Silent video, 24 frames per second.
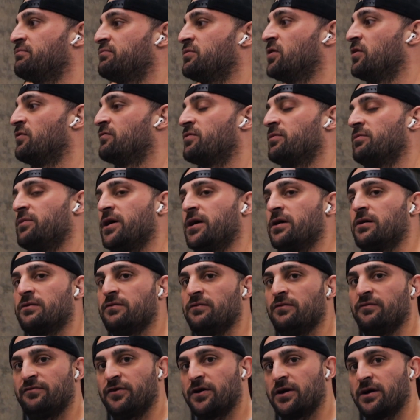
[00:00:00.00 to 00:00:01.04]
go from there,
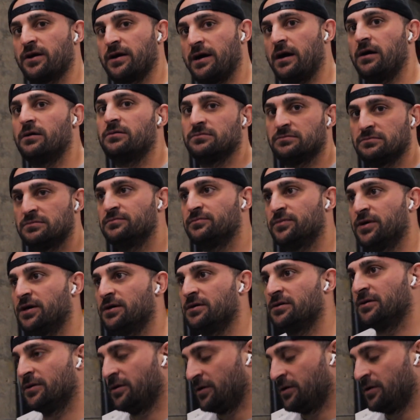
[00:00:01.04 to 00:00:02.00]
figure it out. But